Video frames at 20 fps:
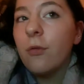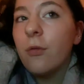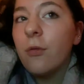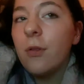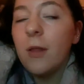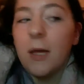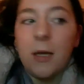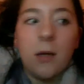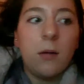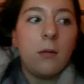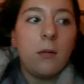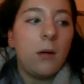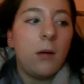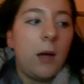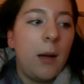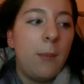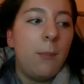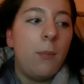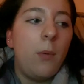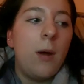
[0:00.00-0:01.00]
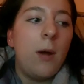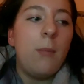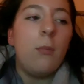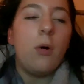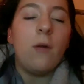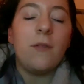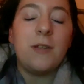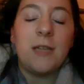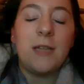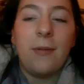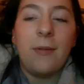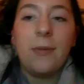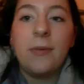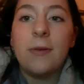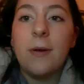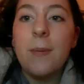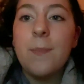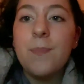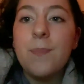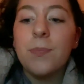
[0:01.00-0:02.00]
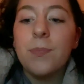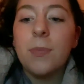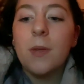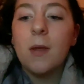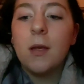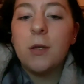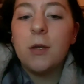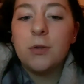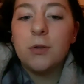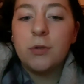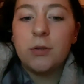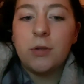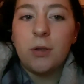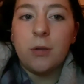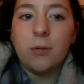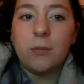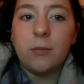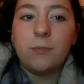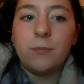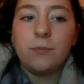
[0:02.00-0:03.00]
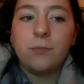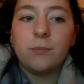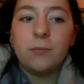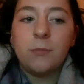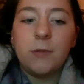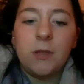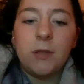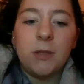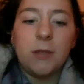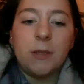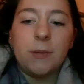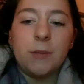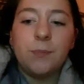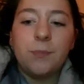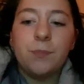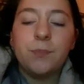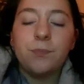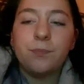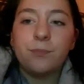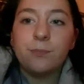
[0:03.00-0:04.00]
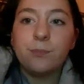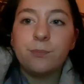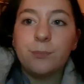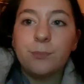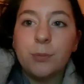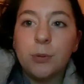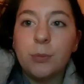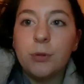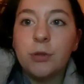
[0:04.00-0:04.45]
Like I'm way more of a dancer. So yeah, but we'll